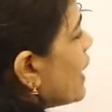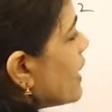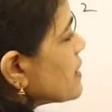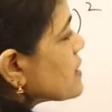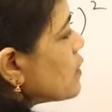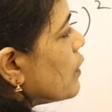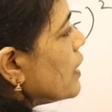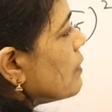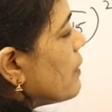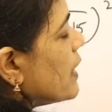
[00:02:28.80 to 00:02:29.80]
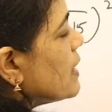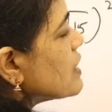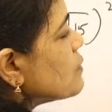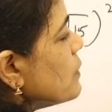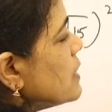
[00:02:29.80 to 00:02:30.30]
a square
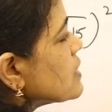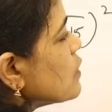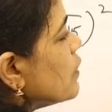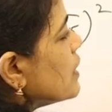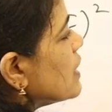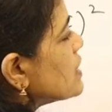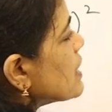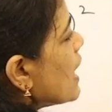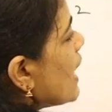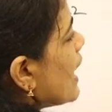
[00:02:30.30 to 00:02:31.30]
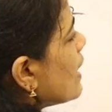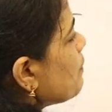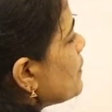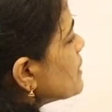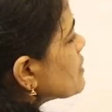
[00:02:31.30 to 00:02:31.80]
minus b square is a
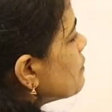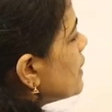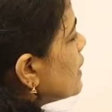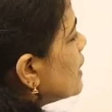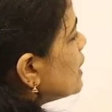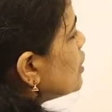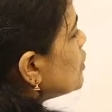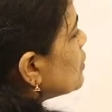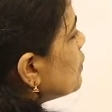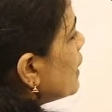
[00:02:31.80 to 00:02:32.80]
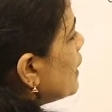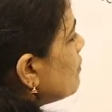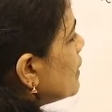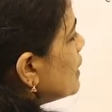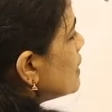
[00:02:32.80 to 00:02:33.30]
plus b into a
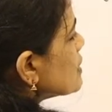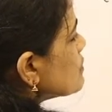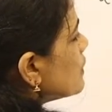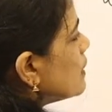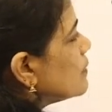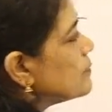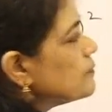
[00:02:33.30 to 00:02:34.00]
minus b.